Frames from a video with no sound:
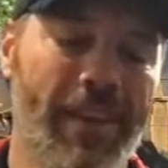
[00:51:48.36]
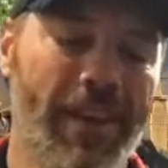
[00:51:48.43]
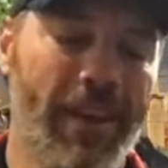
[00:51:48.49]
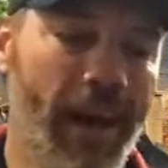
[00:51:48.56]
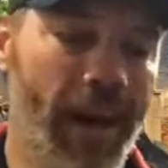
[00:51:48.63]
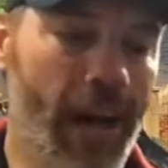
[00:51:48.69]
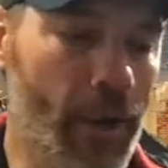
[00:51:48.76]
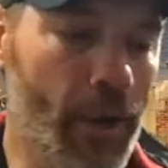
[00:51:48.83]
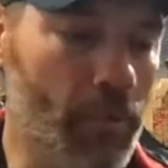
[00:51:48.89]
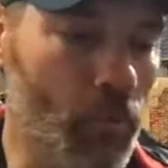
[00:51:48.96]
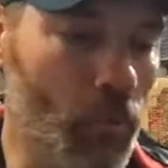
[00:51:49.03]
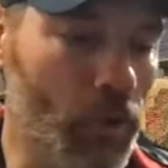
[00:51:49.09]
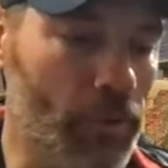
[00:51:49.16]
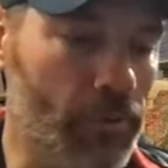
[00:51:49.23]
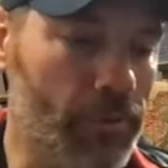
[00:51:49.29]

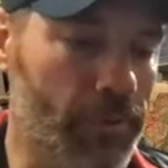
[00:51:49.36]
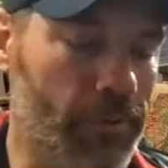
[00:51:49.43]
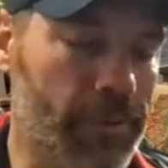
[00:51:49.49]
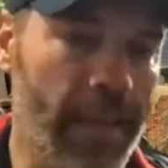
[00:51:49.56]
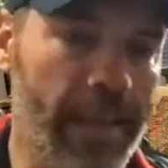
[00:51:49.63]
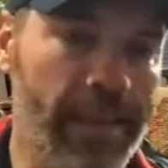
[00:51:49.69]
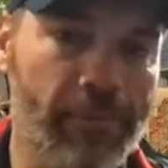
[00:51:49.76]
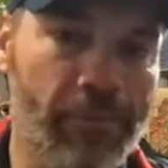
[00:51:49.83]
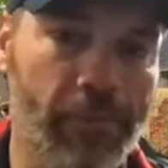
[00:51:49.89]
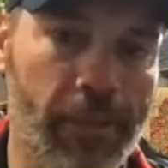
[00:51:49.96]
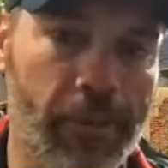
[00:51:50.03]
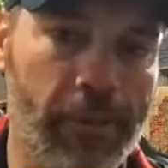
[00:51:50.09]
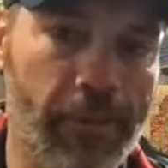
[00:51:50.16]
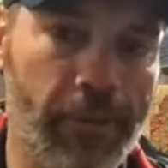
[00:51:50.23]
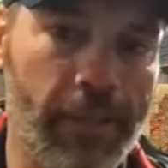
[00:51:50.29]
Well, thanks for
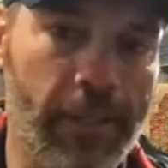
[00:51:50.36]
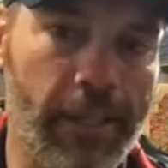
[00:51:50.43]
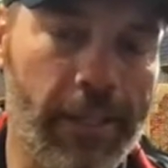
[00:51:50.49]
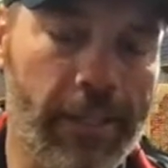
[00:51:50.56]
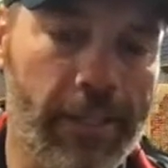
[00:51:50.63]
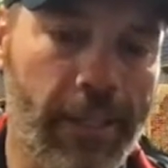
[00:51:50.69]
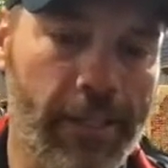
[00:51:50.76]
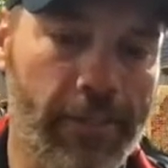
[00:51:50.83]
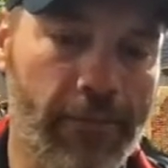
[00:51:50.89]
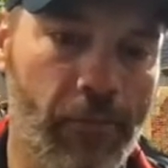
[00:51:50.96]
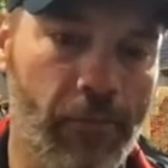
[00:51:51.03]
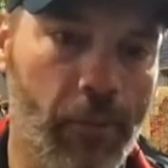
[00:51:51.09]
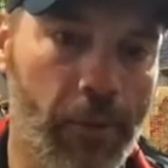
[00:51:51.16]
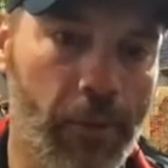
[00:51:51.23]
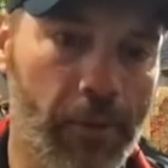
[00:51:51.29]
doing this. Thanks
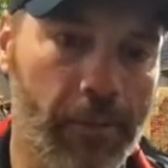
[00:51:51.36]
for